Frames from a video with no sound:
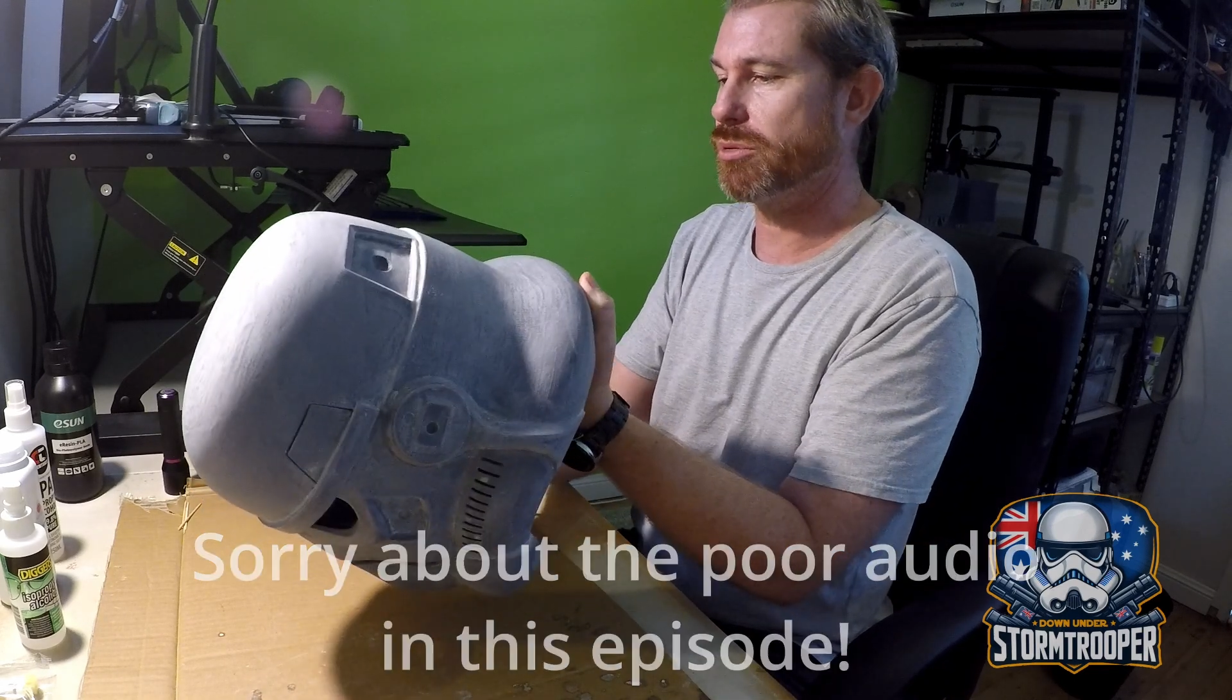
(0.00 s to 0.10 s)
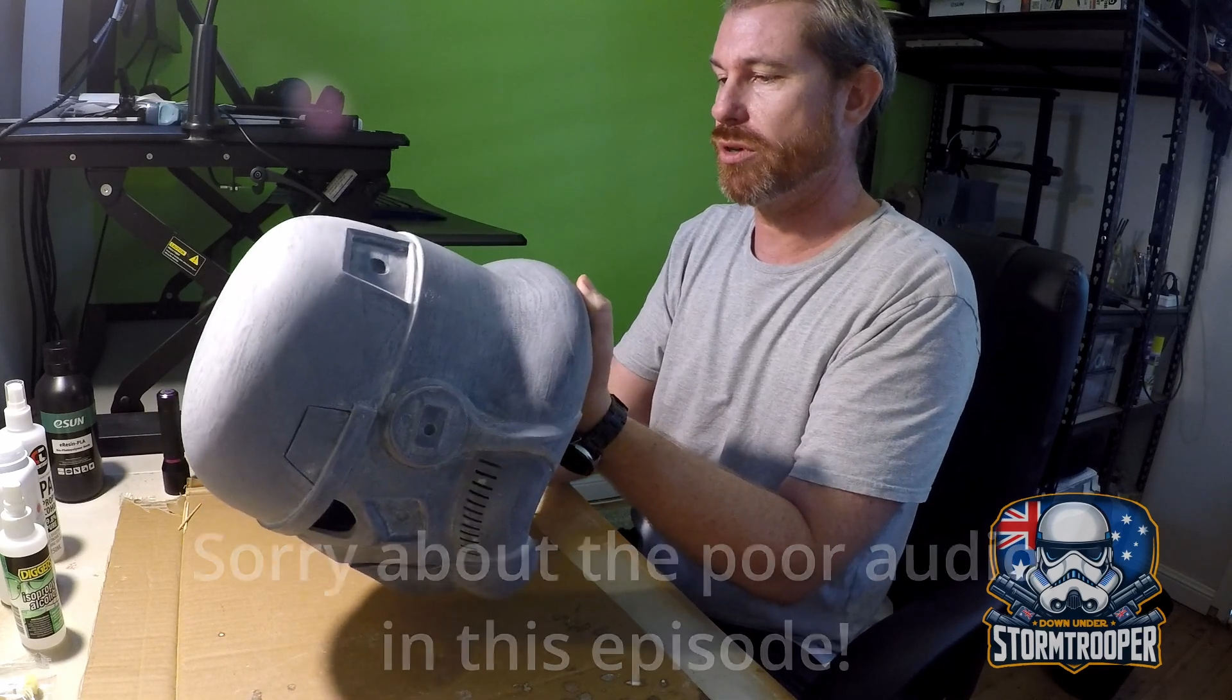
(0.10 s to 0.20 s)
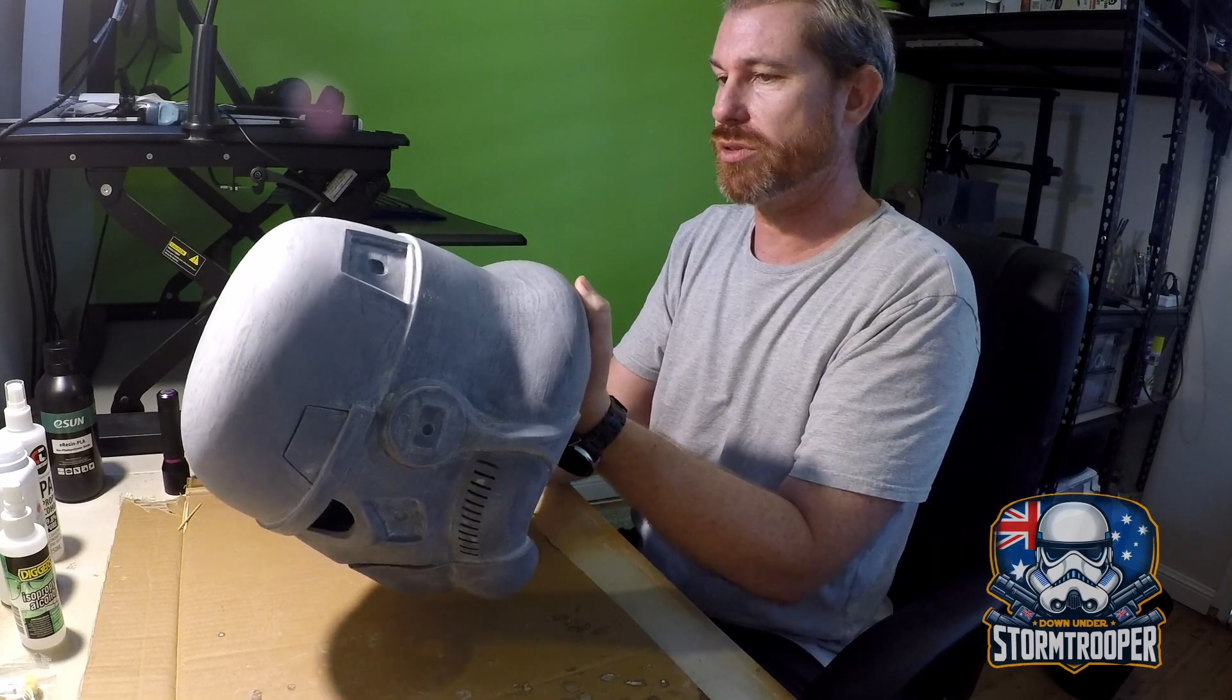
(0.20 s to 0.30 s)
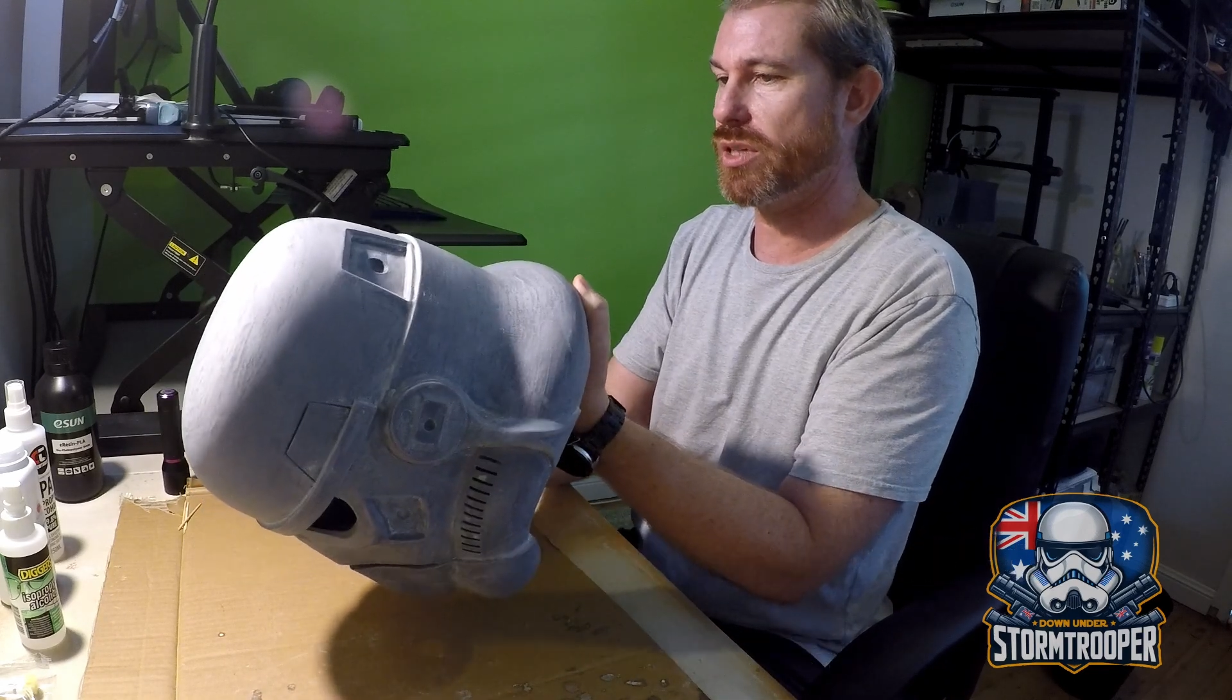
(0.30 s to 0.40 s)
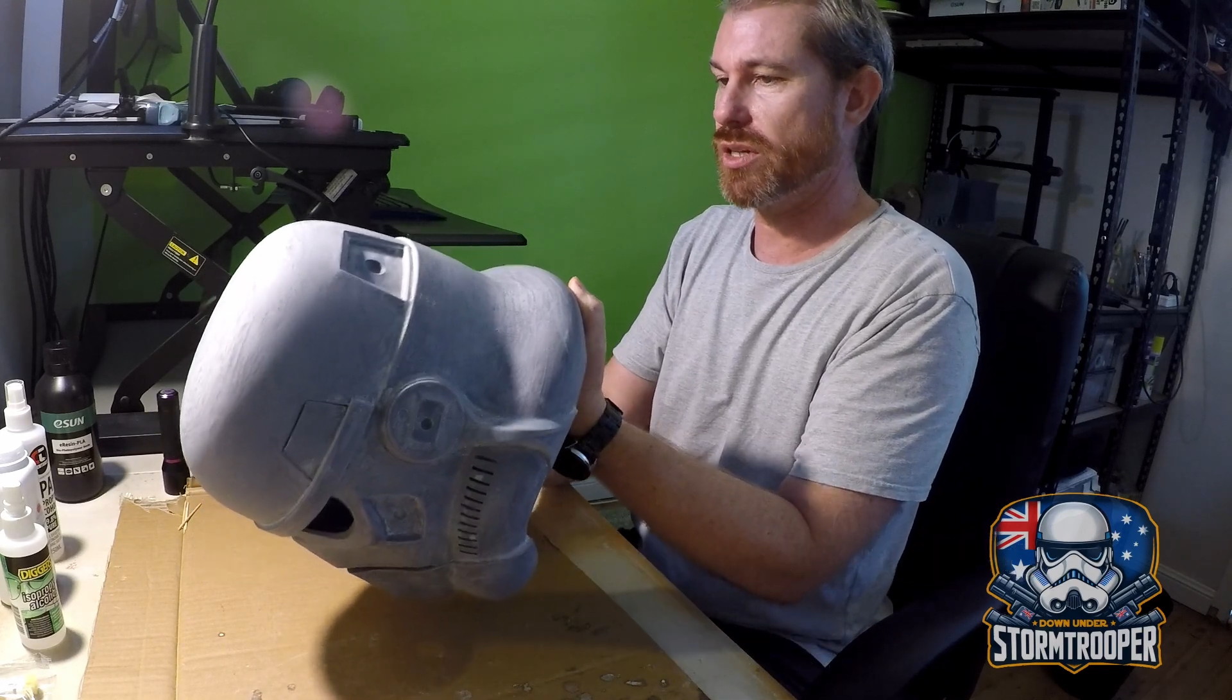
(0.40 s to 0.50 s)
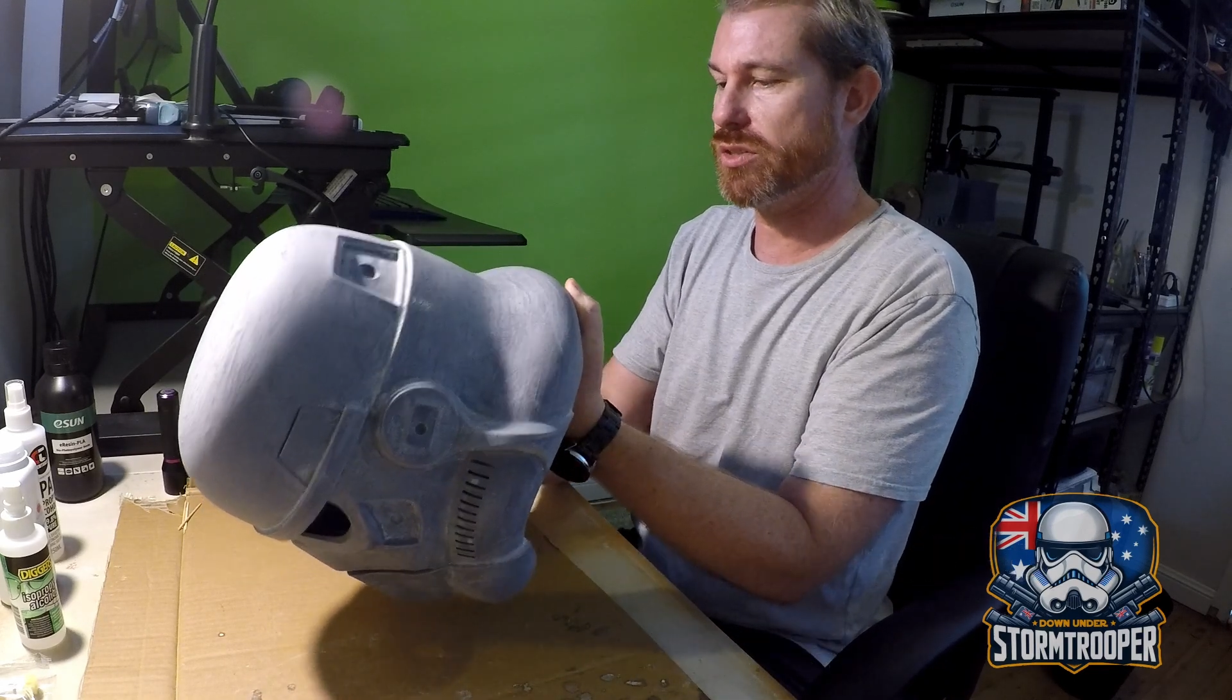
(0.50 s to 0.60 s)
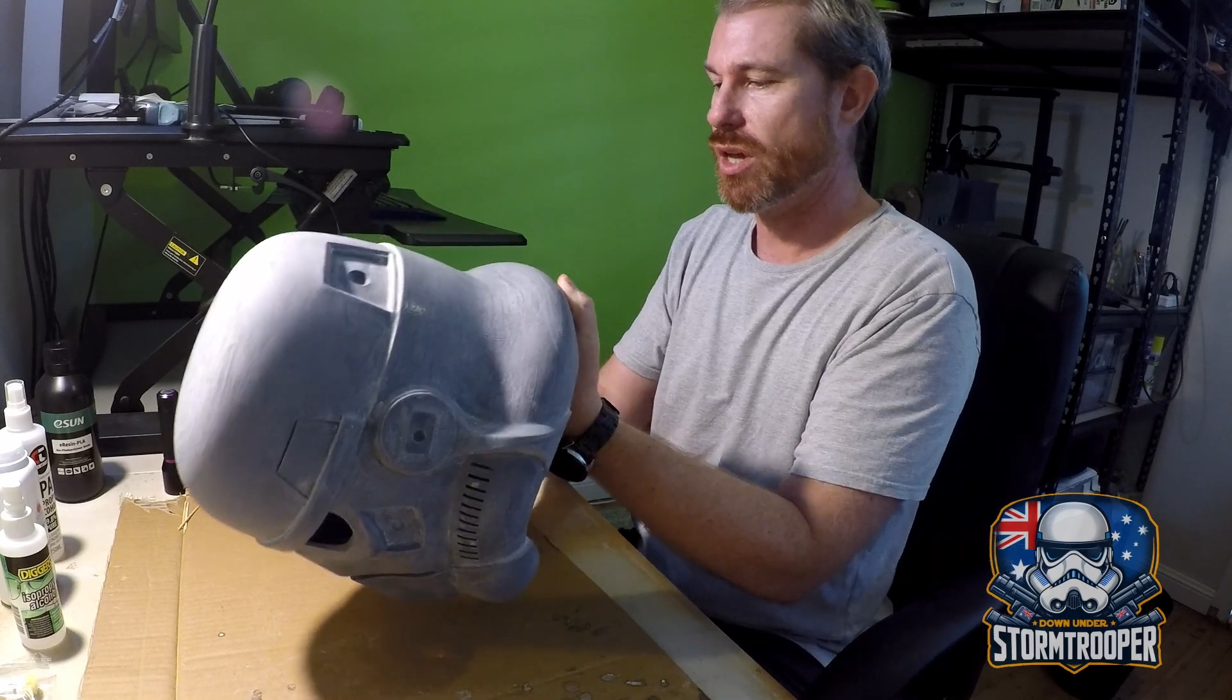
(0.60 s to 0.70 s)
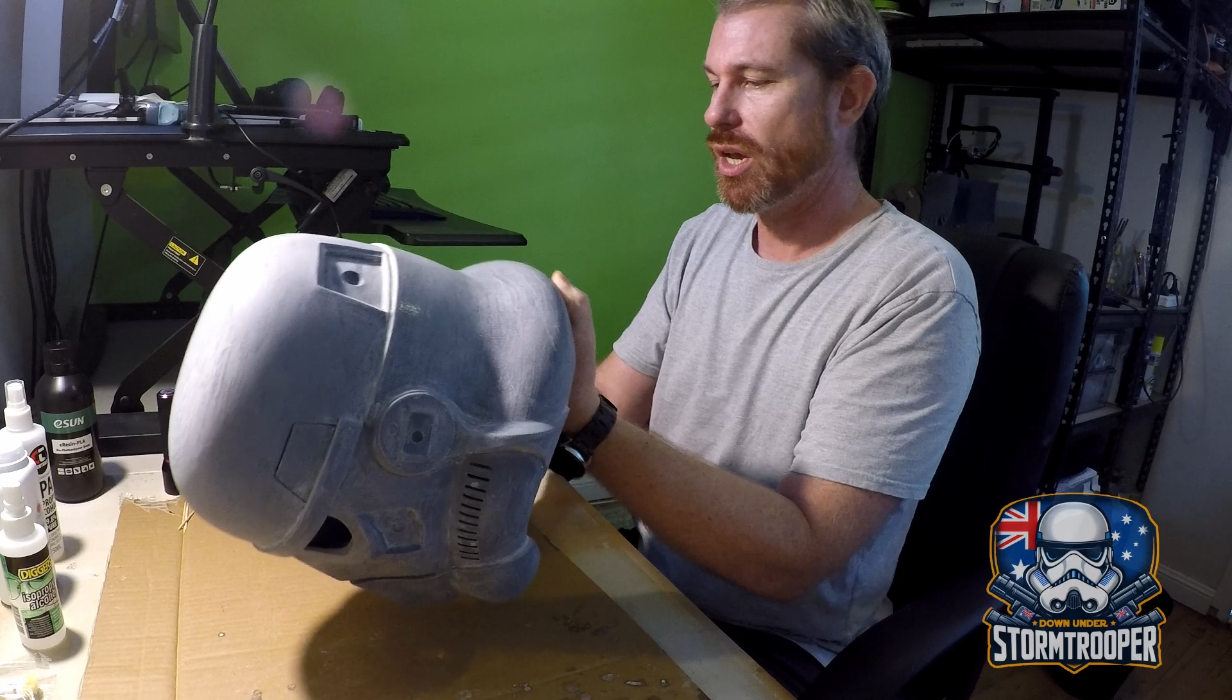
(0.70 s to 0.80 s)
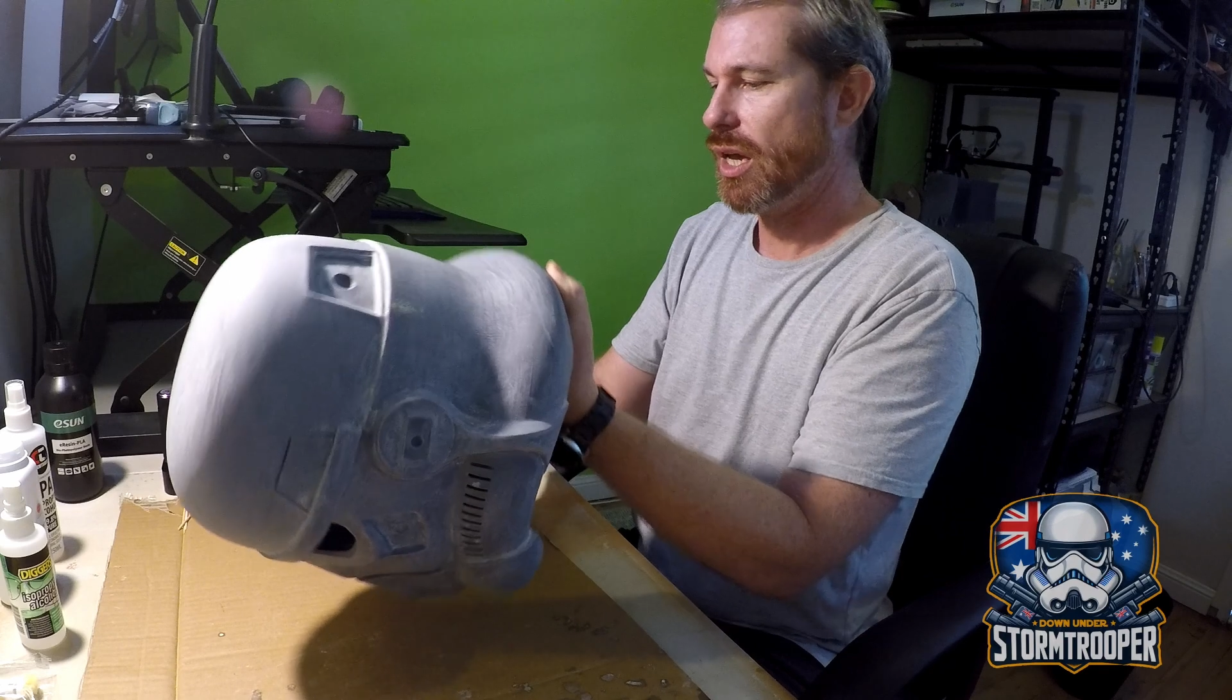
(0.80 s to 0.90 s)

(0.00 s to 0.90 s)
process.